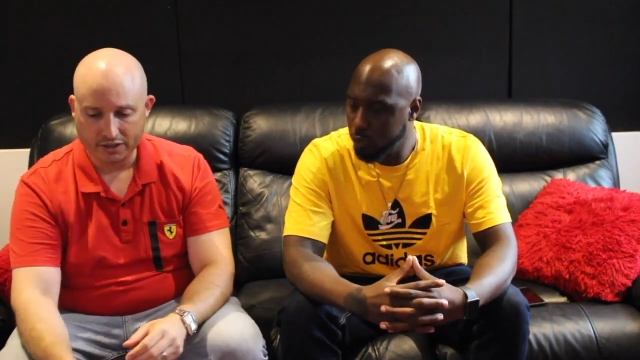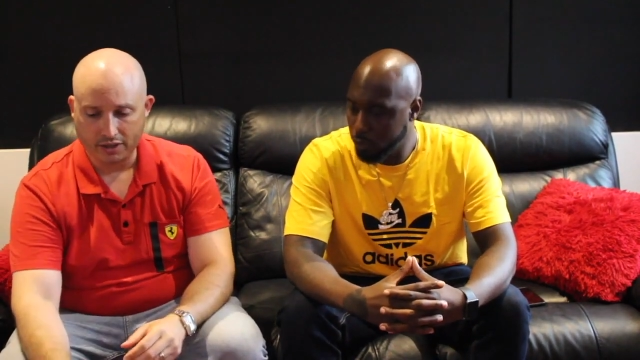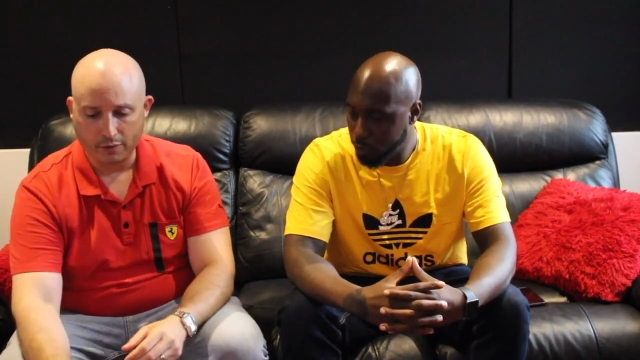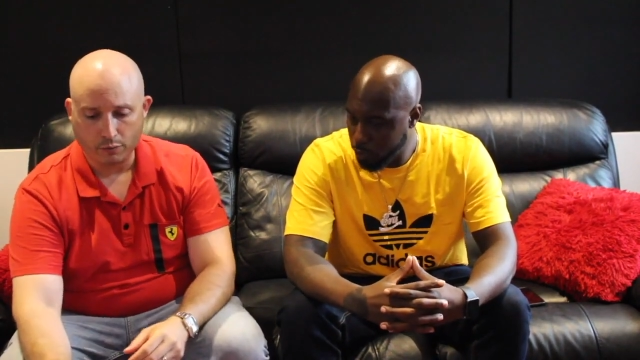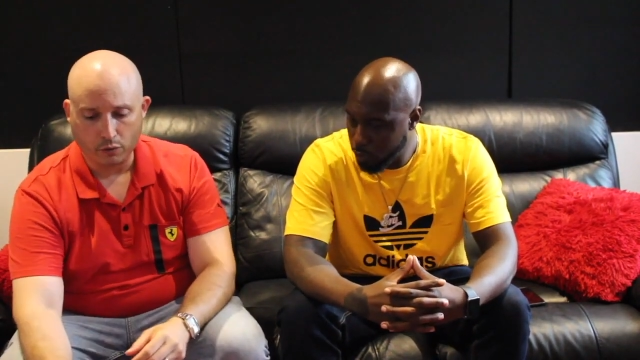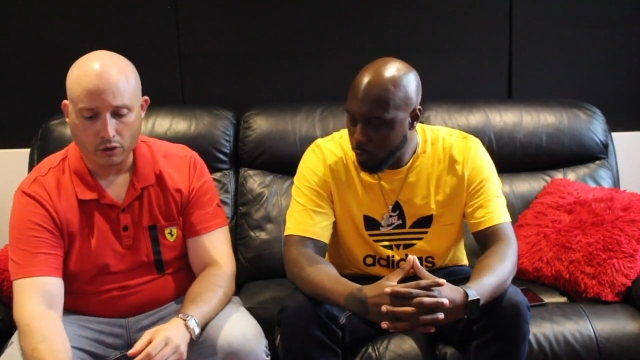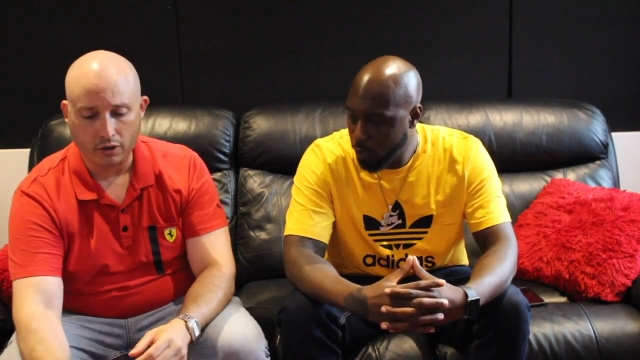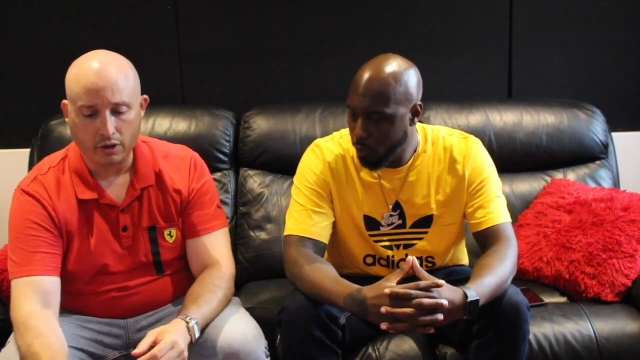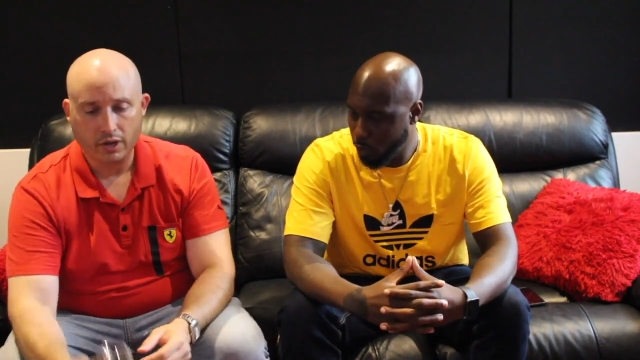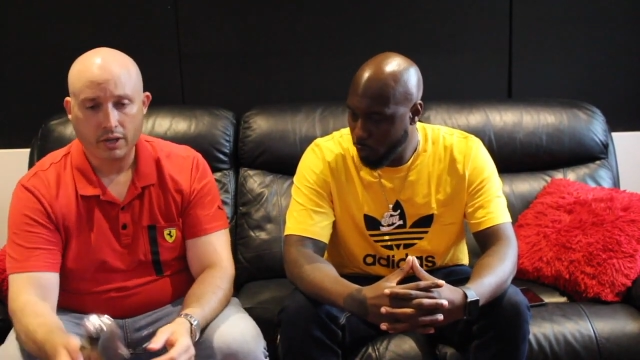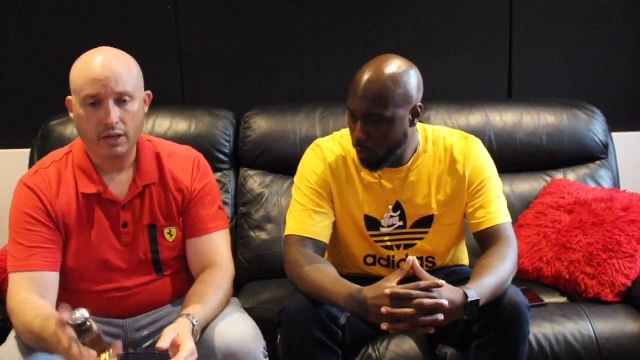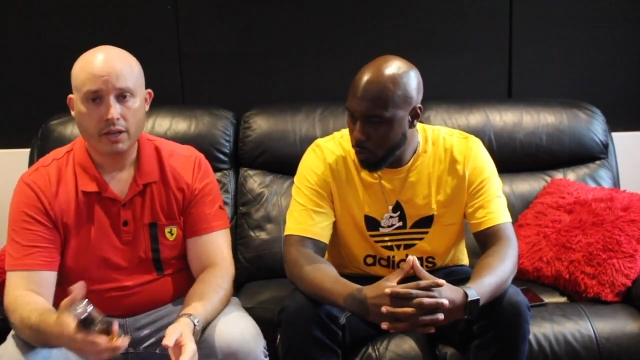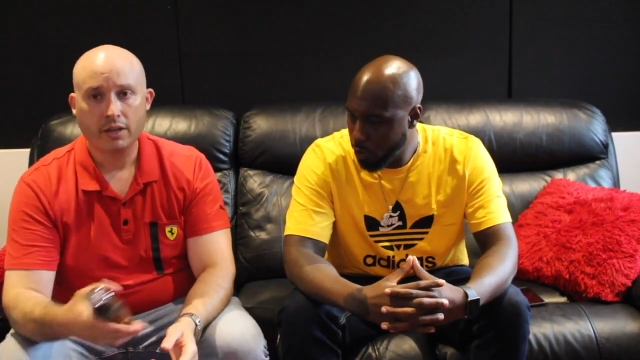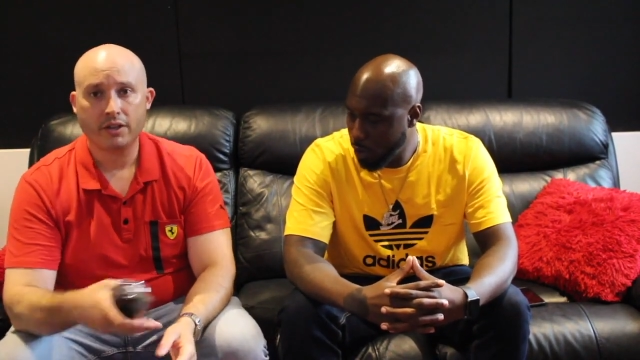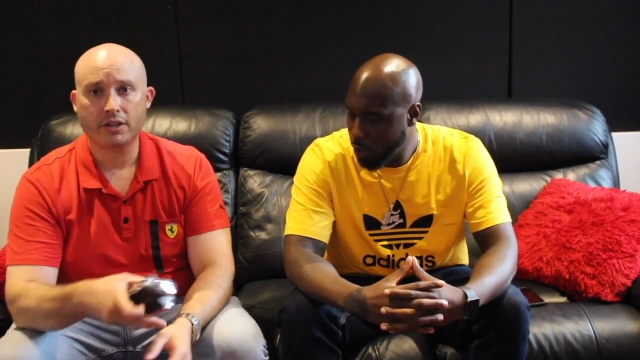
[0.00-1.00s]
Speaker 1: except for
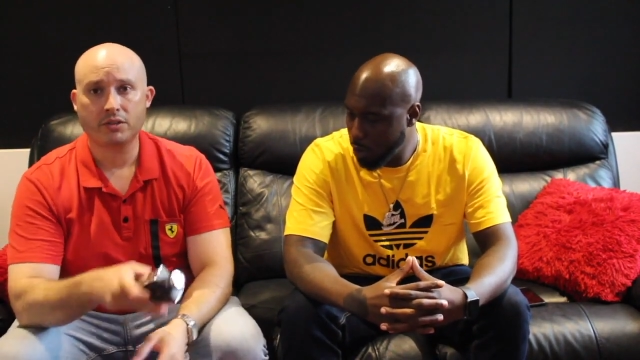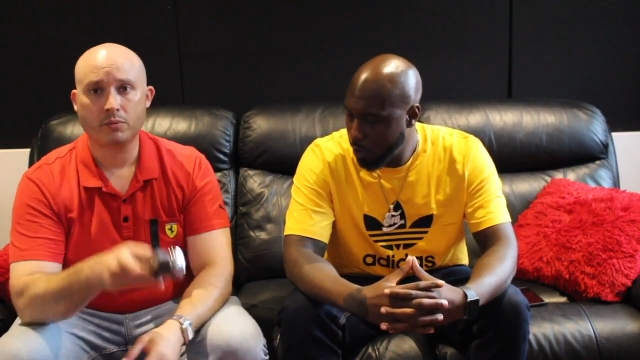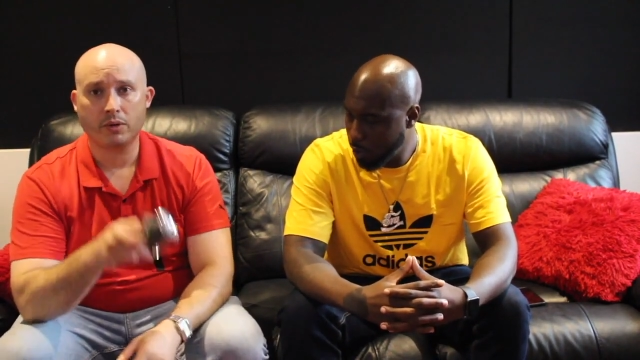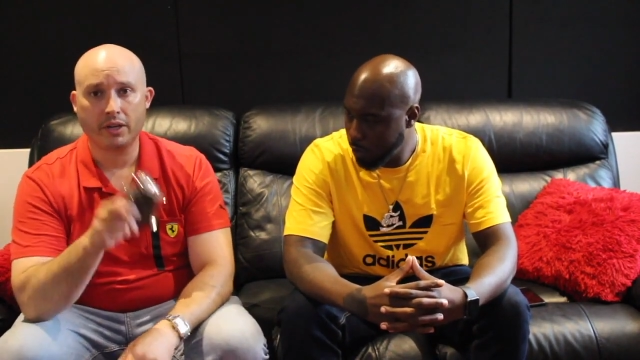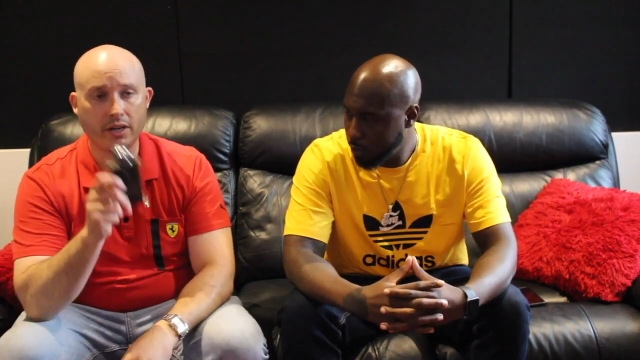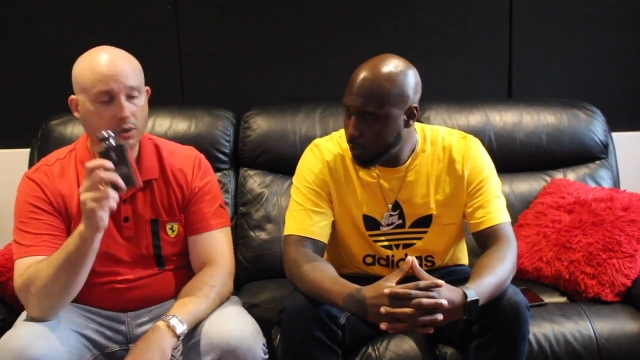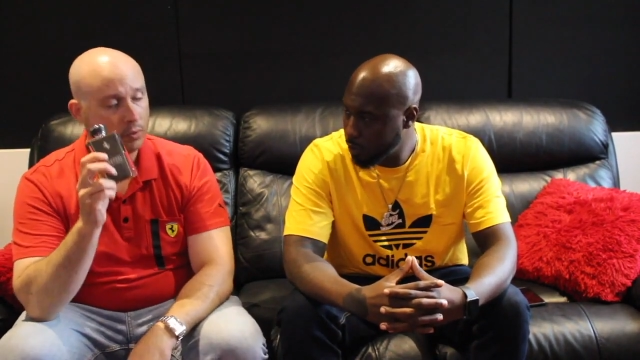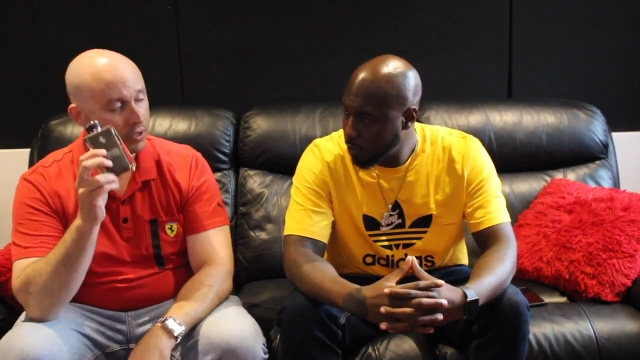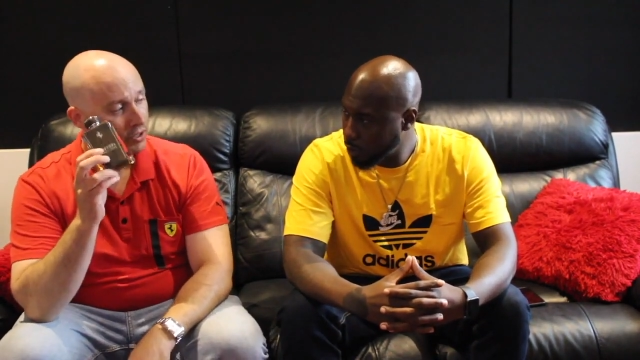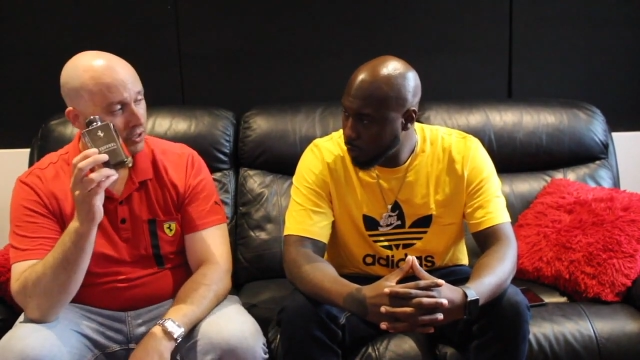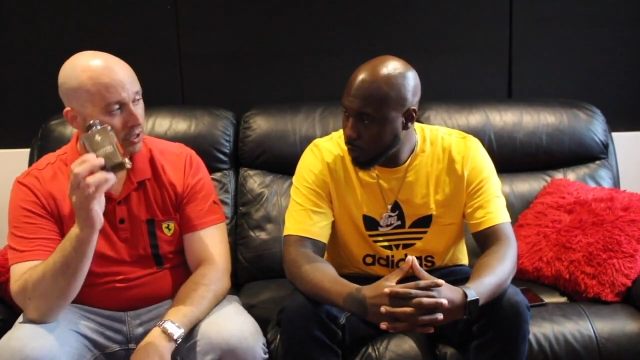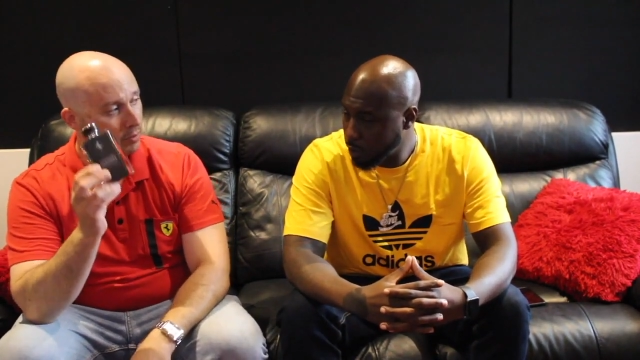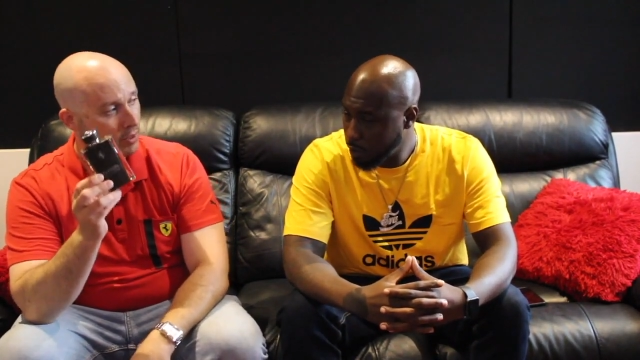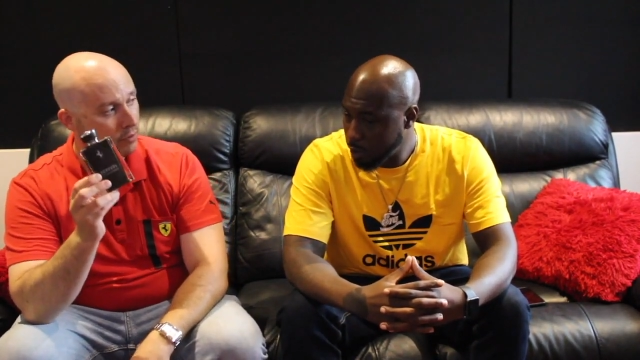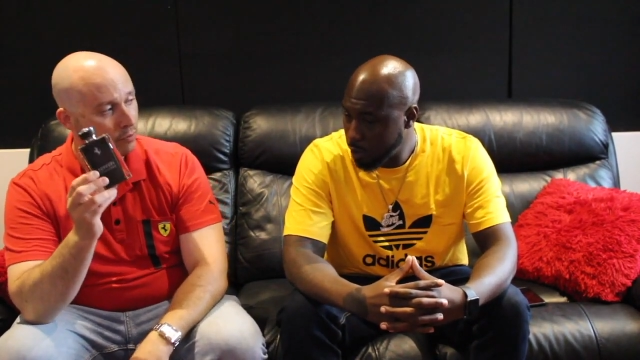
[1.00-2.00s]
this one here, which is going to